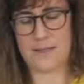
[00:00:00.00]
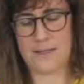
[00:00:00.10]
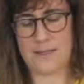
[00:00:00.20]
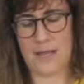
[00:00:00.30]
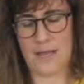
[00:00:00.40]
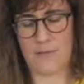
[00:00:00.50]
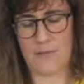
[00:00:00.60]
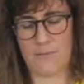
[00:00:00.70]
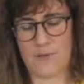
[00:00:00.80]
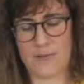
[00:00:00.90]
So
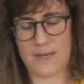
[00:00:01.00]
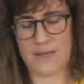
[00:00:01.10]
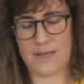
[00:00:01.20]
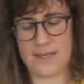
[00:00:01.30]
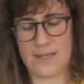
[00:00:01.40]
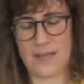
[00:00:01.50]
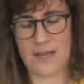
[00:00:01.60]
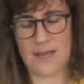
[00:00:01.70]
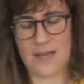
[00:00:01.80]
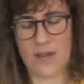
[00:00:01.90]
I'm just going to
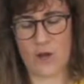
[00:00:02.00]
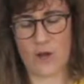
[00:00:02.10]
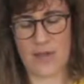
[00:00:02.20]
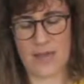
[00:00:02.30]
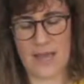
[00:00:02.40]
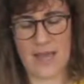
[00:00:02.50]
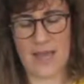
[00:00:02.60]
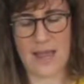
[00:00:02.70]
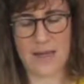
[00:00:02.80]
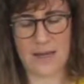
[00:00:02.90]
tie that knot
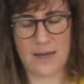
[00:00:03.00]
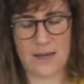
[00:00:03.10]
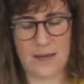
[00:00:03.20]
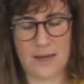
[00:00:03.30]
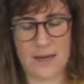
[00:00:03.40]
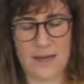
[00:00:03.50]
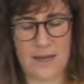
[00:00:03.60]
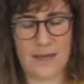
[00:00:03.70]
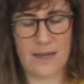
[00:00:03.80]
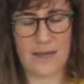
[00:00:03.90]
again,
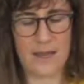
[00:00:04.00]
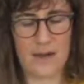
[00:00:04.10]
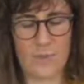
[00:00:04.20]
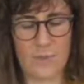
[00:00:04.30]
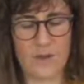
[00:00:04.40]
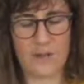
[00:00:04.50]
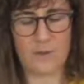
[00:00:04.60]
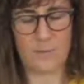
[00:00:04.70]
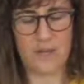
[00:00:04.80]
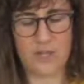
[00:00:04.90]
and I wonder
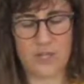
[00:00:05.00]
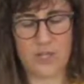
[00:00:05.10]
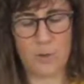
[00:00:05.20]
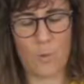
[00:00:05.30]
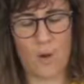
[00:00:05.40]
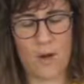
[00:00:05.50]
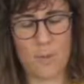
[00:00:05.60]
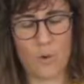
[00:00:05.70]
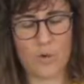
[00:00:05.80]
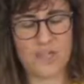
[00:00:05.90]
if we can just do one
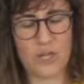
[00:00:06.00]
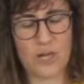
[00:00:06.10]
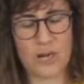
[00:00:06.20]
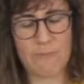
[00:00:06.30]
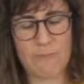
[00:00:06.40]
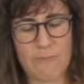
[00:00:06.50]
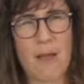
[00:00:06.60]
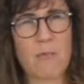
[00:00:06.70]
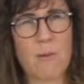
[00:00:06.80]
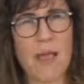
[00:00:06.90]
more, so you can
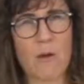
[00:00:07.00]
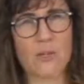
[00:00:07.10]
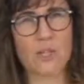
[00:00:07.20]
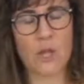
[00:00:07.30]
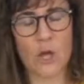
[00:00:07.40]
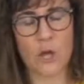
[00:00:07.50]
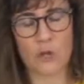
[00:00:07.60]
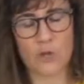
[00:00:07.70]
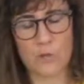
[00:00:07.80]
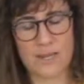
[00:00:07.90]
wrap it round
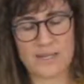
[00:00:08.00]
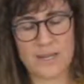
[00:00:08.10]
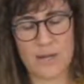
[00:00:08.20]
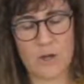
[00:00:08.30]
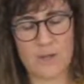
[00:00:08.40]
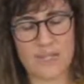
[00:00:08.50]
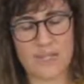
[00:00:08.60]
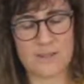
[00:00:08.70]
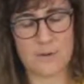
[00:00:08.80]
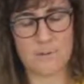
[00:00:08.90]
the twigs in lots
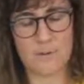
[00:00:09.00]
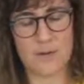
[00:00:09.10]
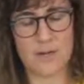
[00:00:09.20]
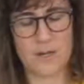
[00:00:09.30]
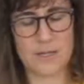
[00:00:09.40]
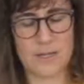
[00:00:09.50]
of different